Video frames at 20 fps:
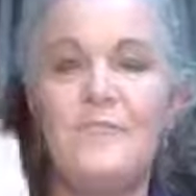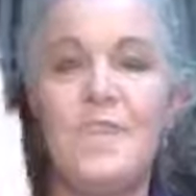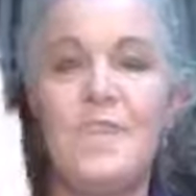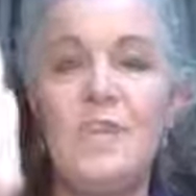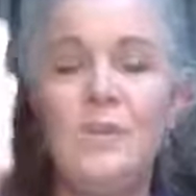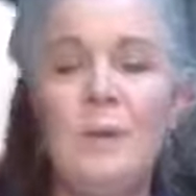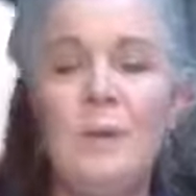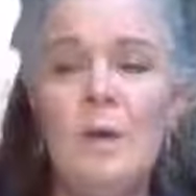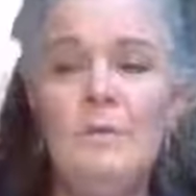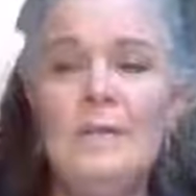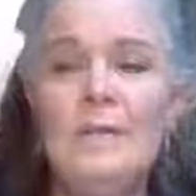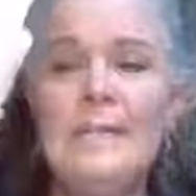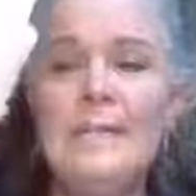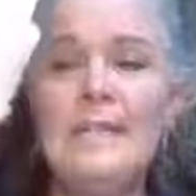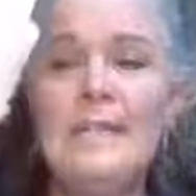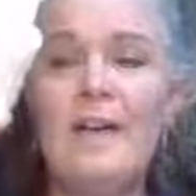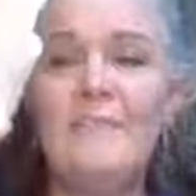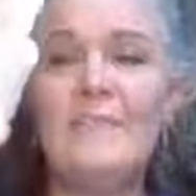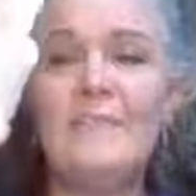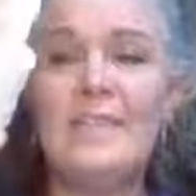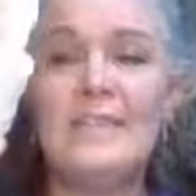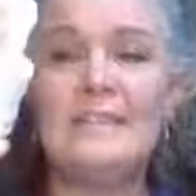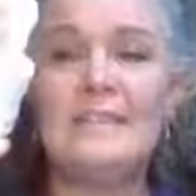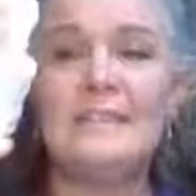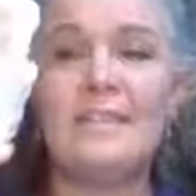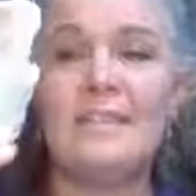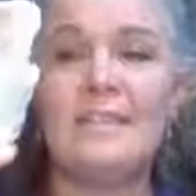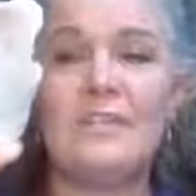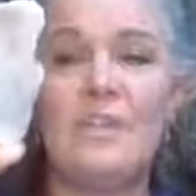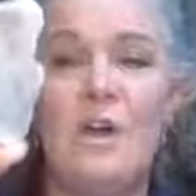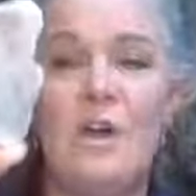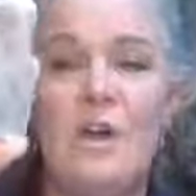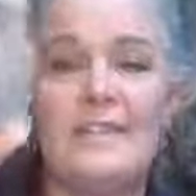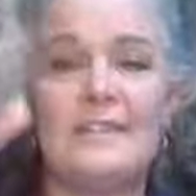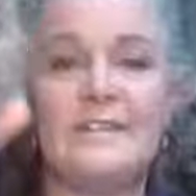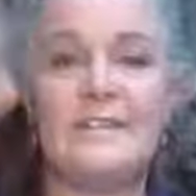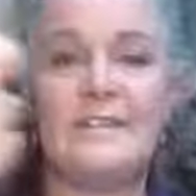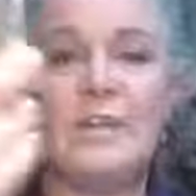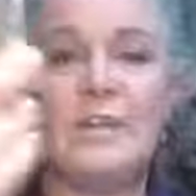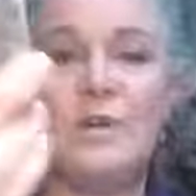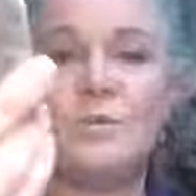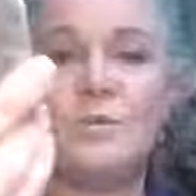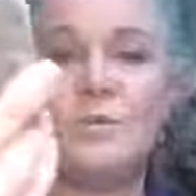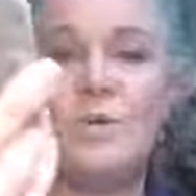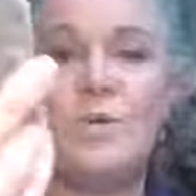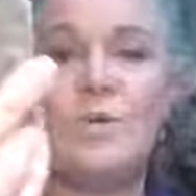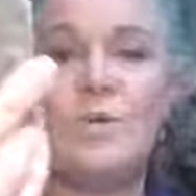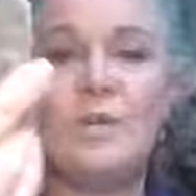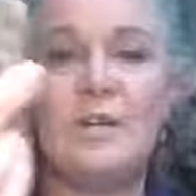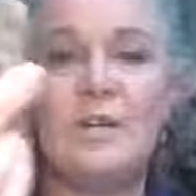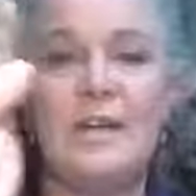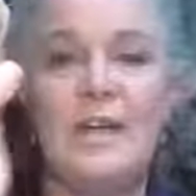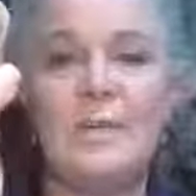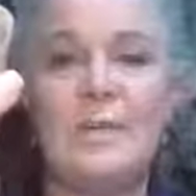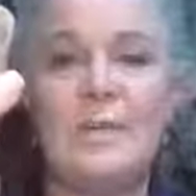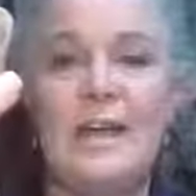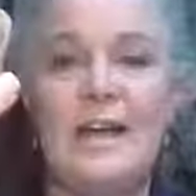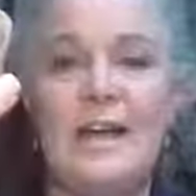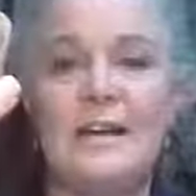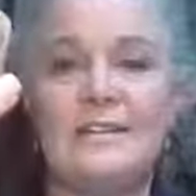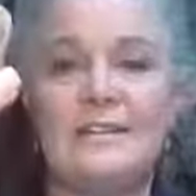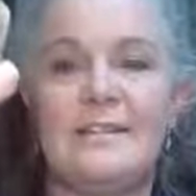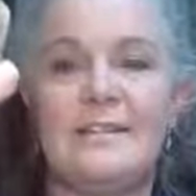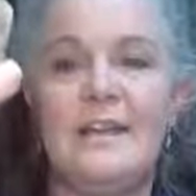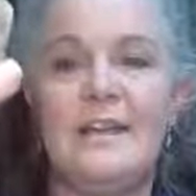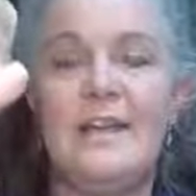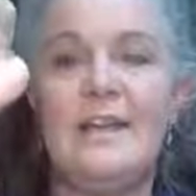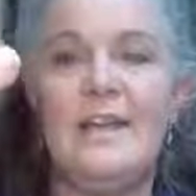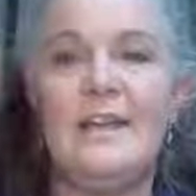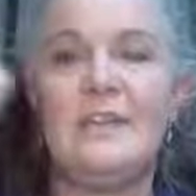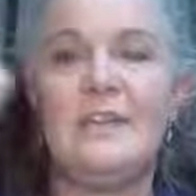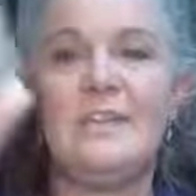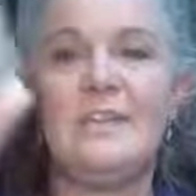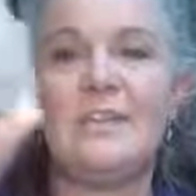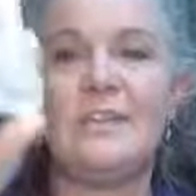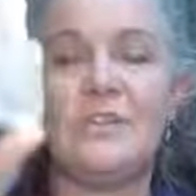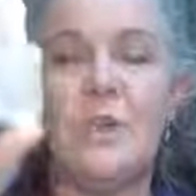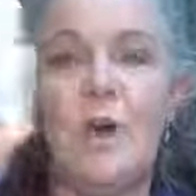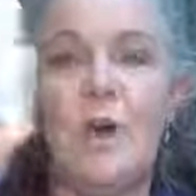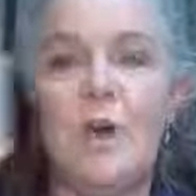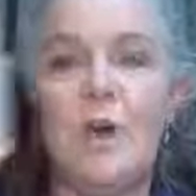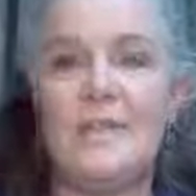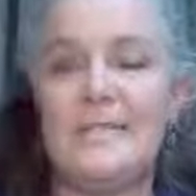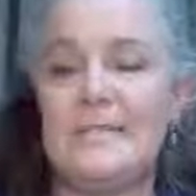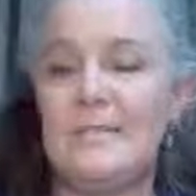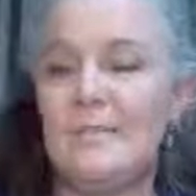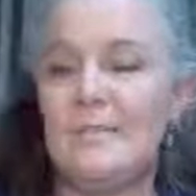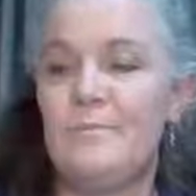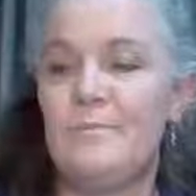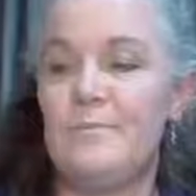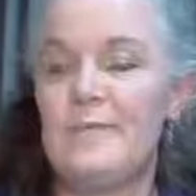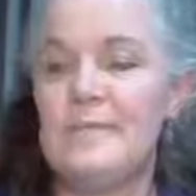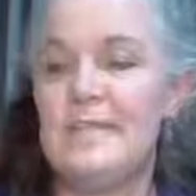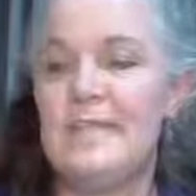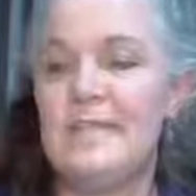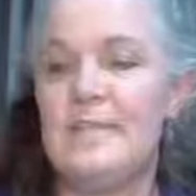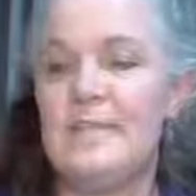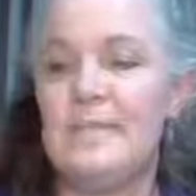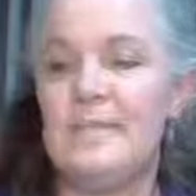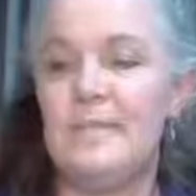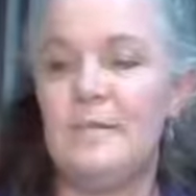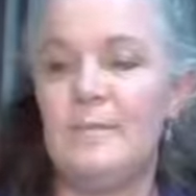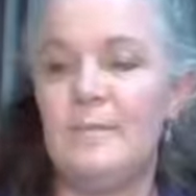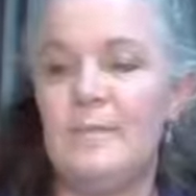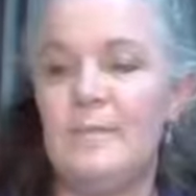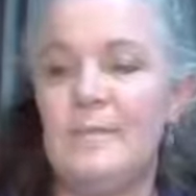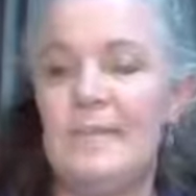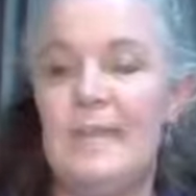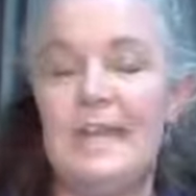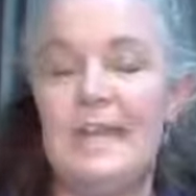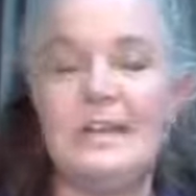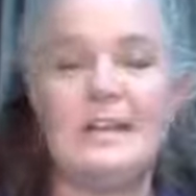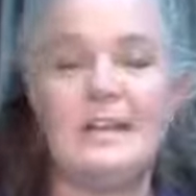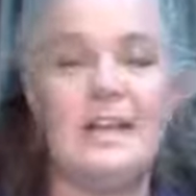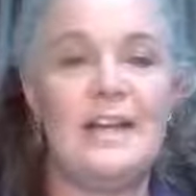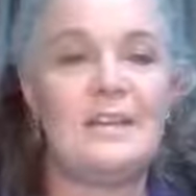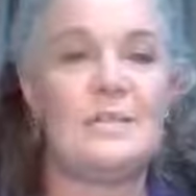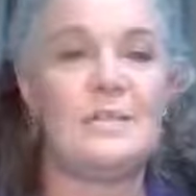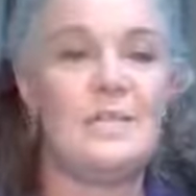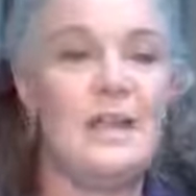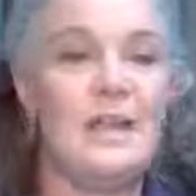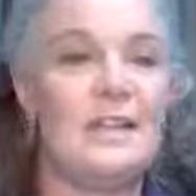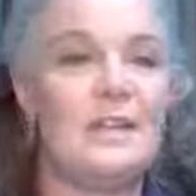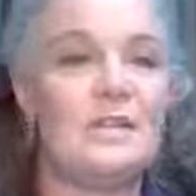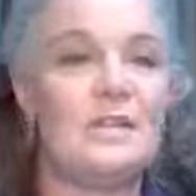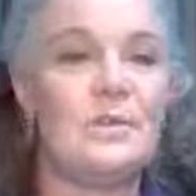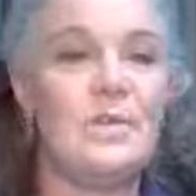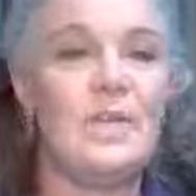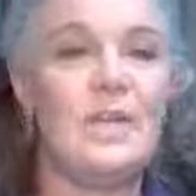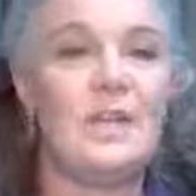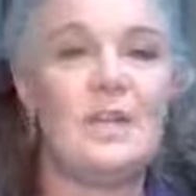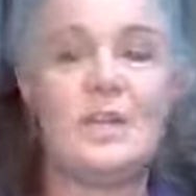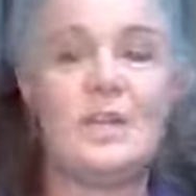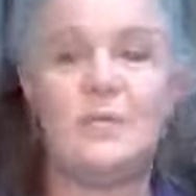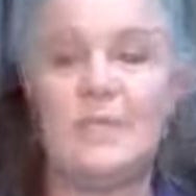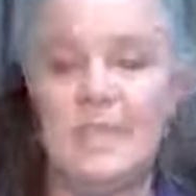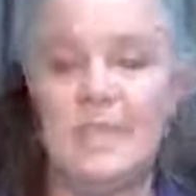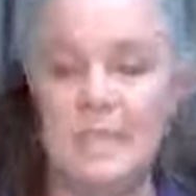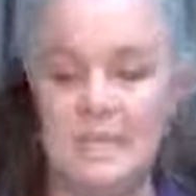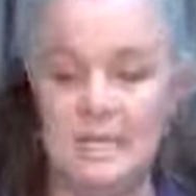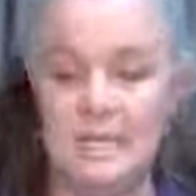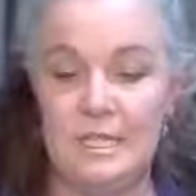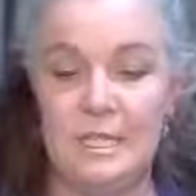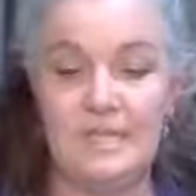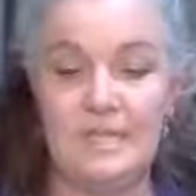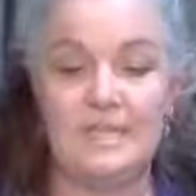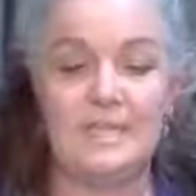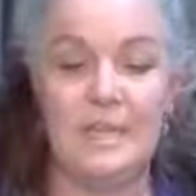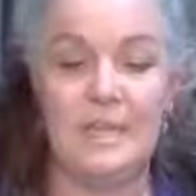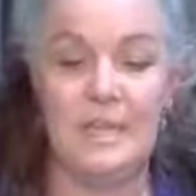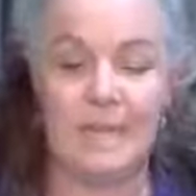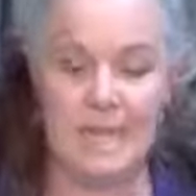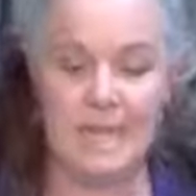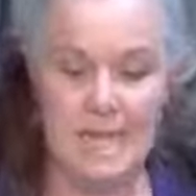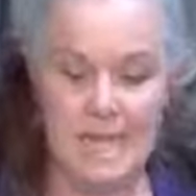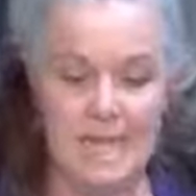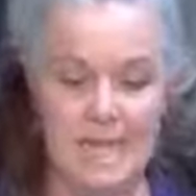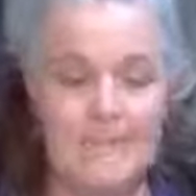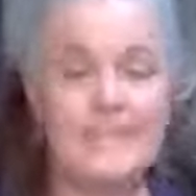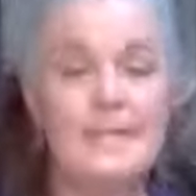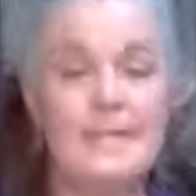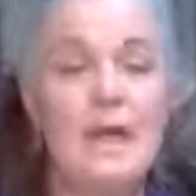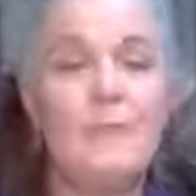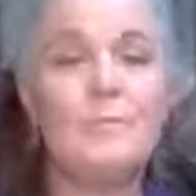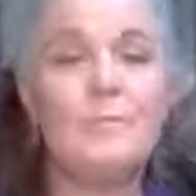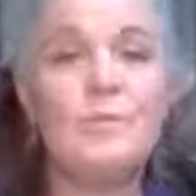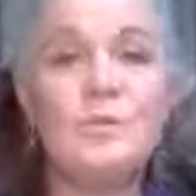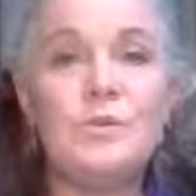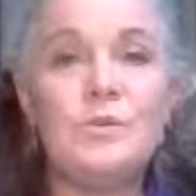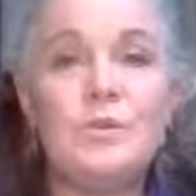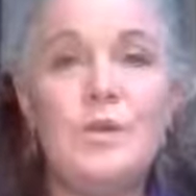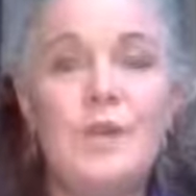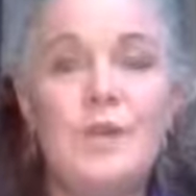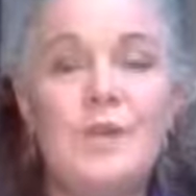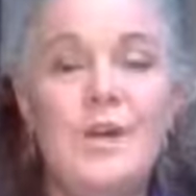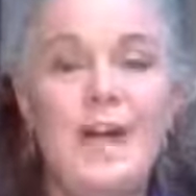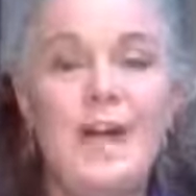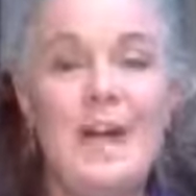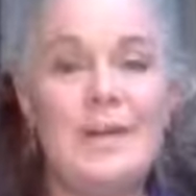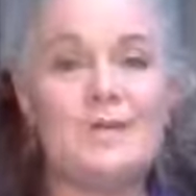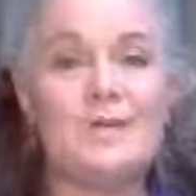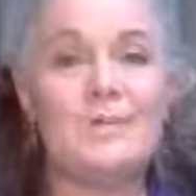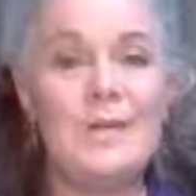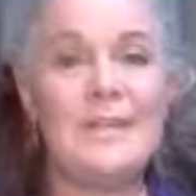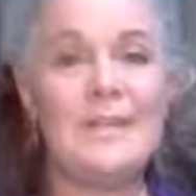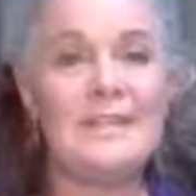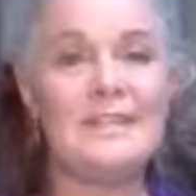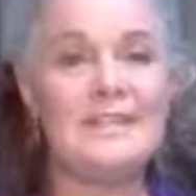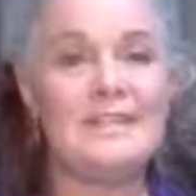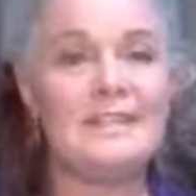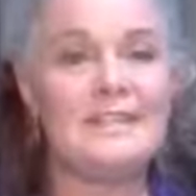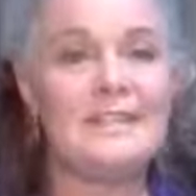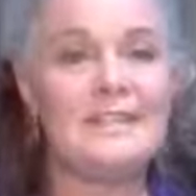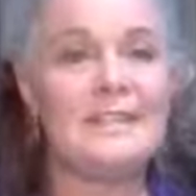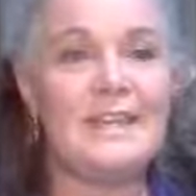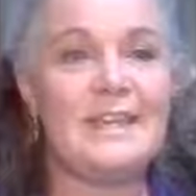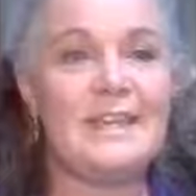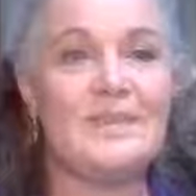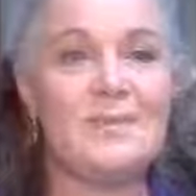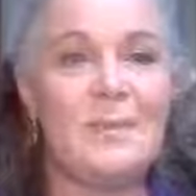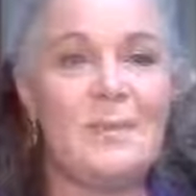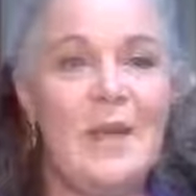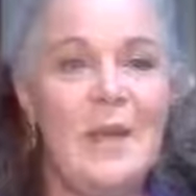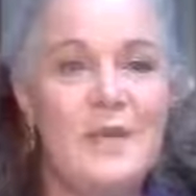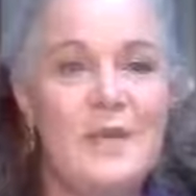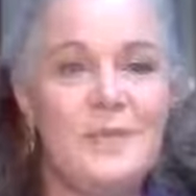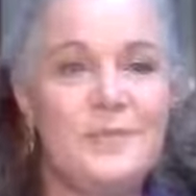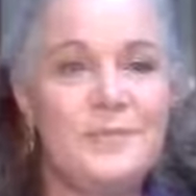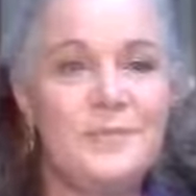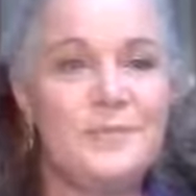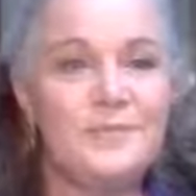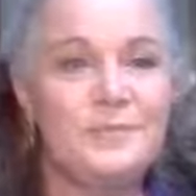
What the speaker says: So I really love these slices, and I'll talk about the slices in particular a bit later, as well as working with it in things like tumbled or cut pieces as well.